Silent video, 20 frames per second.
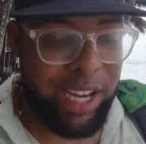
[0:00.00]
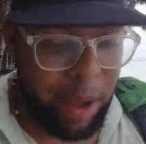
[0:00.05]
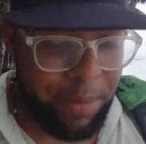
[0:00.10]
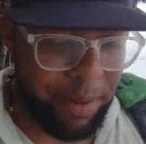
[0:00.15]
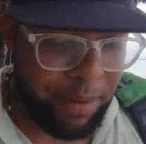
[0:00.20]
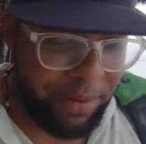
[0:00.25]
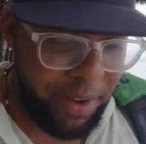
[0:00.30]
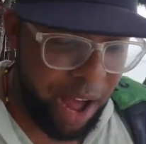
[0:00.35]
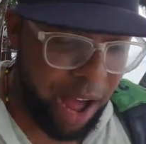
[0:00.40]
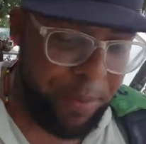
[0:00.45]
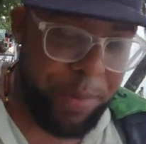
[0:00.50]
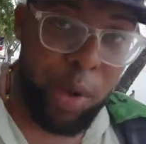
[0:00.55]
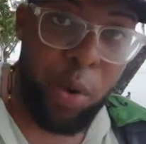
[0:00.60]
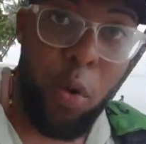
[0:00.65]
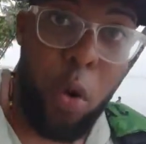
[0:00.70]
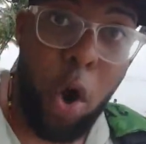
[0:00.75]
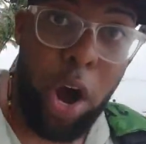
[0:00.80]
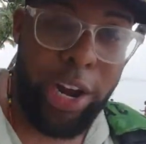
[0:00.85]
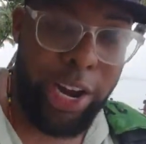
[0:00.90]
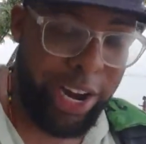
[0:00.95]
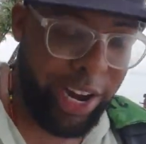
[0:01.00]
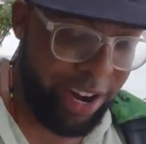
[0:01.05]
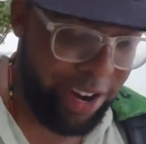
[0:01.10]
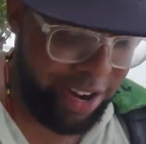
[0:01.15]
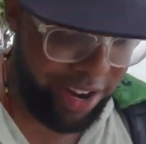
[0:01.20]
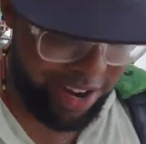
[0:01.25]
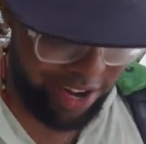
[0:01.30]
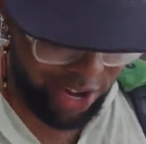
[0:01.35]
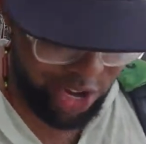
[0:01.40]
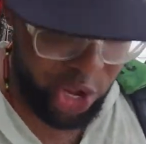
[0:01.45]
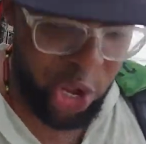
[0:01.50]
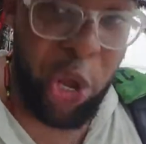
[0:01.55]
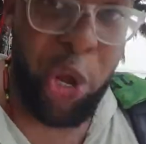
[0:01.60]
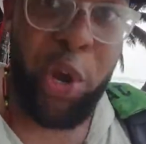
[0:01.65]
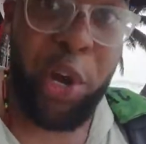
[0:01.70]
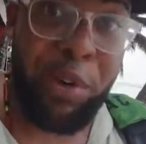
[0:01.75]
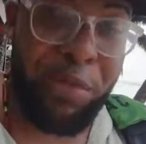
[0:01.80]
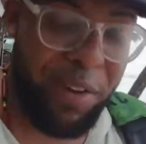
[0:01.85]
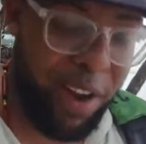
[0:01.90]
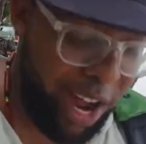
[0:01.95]
type of vibe you want here,
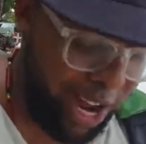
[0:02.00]
you can